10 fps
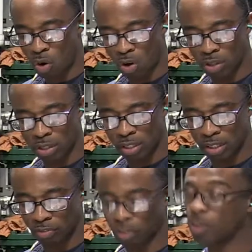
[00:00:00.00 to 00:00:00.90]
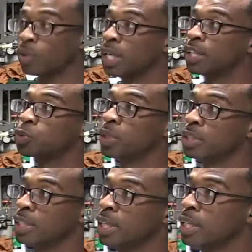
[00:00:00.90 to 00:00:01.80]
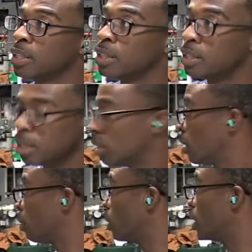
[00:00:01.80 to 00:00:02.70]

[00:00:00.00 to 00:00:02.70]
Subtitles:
learning how these components work, you'll be able to learn